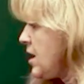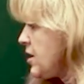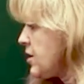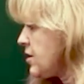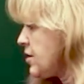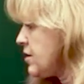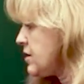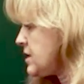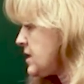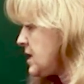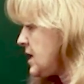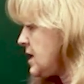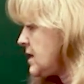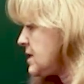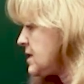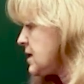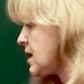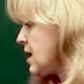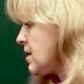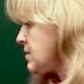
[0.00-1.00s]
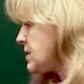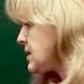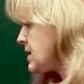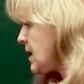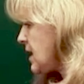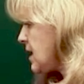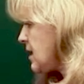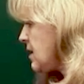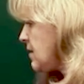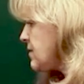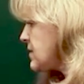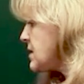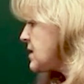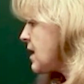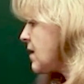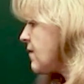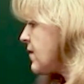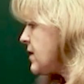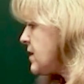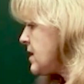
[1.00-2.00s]
13 times negative
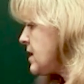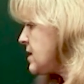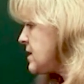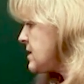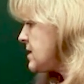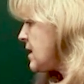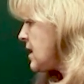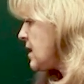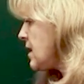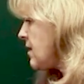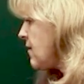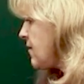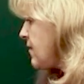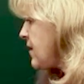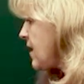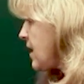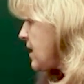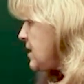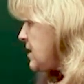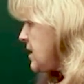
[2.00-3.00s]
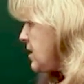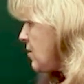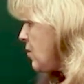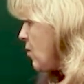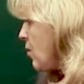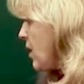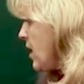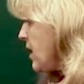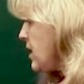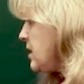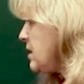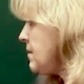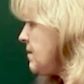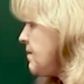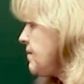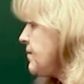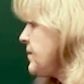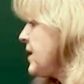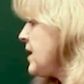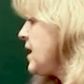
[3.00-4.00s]
7 is negative 91.
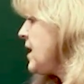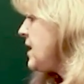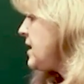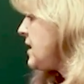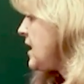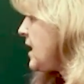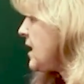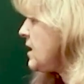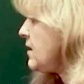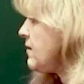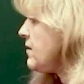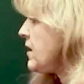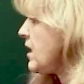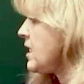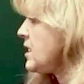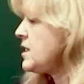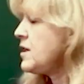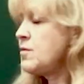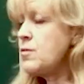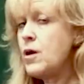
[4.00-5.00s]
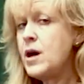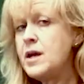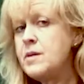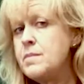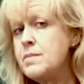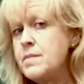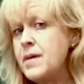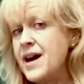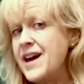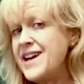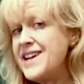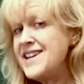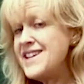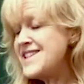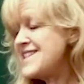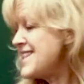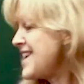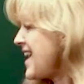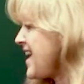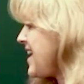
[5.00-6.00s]
Negative 91
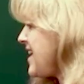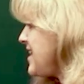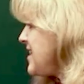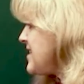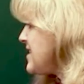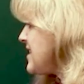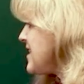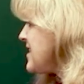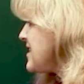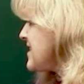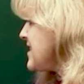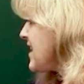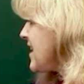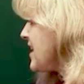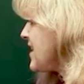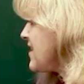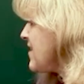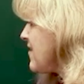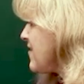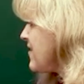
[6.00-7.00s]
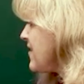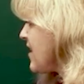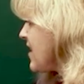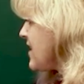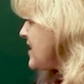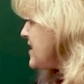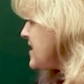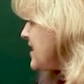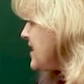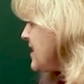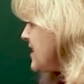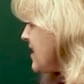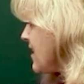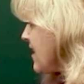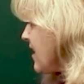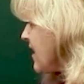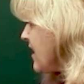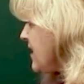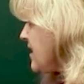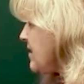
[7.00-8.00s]
minus 8 is negative
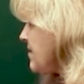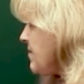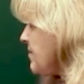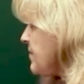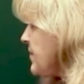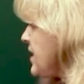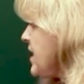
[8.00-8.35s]
99.